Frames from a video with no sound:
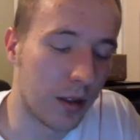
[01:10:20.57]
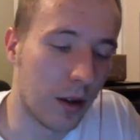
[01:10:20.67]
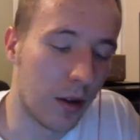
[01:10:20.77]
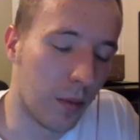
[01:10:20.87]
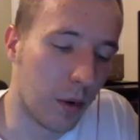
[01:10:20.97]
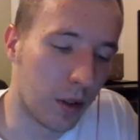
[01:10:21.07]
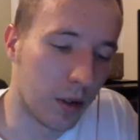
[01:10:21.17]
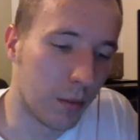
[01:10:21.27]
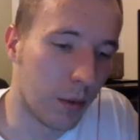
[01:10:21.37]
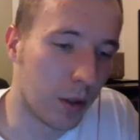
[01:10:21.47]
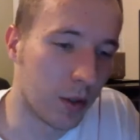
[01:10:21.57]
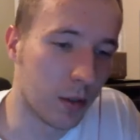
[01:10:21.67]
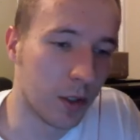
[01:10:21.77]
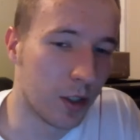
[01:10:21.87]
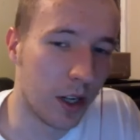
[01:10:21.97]
although Marshall's
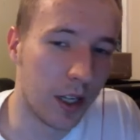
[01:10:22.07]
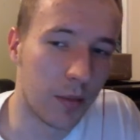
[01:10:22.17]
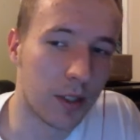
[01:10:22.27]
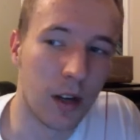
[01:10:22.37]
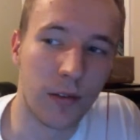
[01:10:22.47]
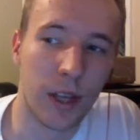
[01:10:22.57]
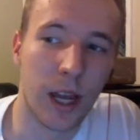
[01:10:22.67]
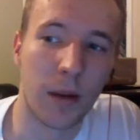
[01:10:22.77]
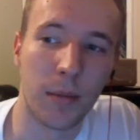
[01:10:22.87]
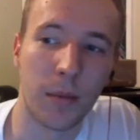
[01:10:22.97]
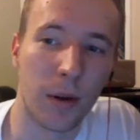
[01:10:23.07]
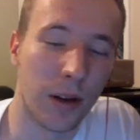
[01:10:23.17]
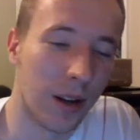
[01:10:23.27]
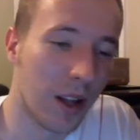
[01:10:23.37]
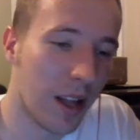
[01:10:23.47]
been shutting himself down,
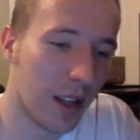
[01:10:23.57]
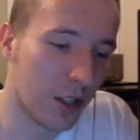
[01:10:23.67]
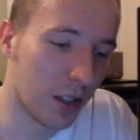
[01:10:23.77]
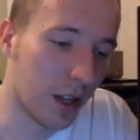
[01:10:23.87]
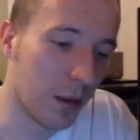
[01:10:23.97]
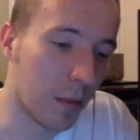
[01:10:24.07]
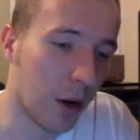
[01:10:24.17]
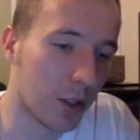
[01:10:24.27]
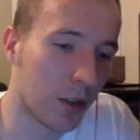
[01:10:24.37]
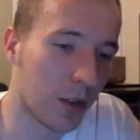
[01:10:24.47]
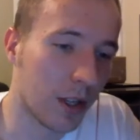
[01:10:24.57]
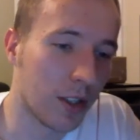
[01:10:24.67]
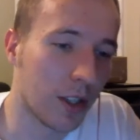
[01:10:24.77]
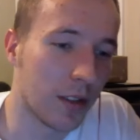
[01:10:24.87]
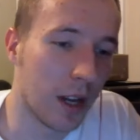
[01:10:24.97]
but they shut down Marshall, they
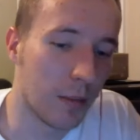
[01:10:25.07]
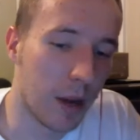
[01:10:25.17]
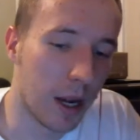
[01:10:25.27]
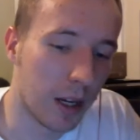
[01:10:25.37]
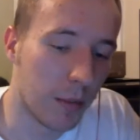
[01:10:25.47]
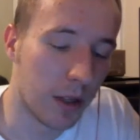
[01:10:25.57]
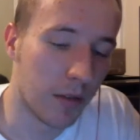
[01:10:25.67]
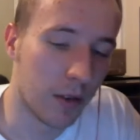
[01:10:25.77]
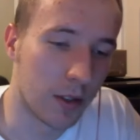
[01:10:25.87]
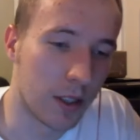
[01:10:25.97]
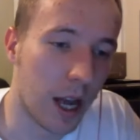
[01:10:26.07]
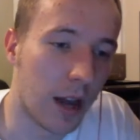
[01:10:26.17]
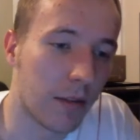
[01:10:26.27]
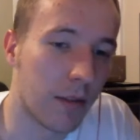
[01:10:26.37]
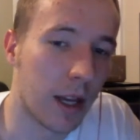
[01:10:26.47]
shut down Beckham in the first
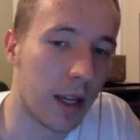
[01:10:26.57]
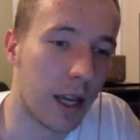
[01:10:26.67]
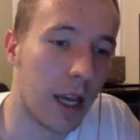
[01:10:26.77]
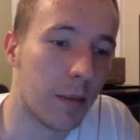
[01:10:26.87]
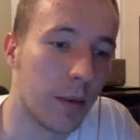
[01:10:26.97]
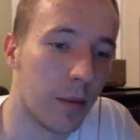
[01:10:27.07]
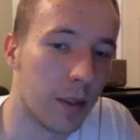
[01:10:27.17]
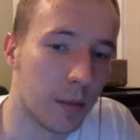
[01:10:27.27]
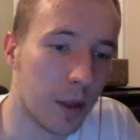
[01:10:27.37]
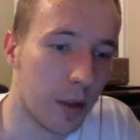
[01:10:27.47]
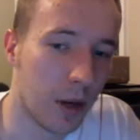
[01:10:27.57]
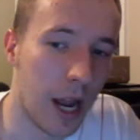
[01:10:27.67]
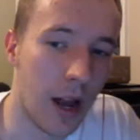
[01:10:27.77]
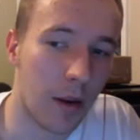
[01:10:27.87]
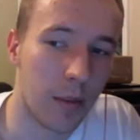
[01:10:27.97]
half of that game, and then when Smith went
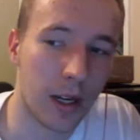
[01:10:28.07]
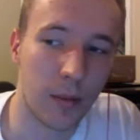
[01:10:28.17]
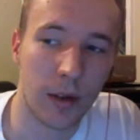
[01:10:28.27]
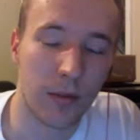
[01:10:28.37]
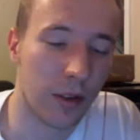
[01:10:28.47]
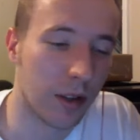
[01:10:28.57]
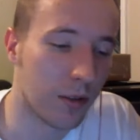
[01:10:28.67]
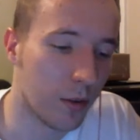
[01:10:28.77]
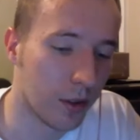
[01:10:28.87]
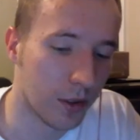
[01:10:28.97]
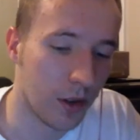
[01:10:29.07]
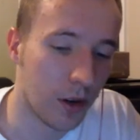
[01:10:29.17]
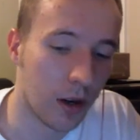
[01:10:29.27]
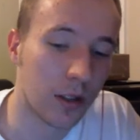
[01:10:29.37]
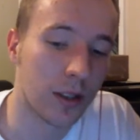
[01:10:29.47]
out, Beckham went for like 200
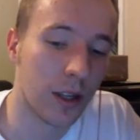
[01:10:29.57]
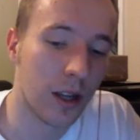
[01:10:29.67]
yards.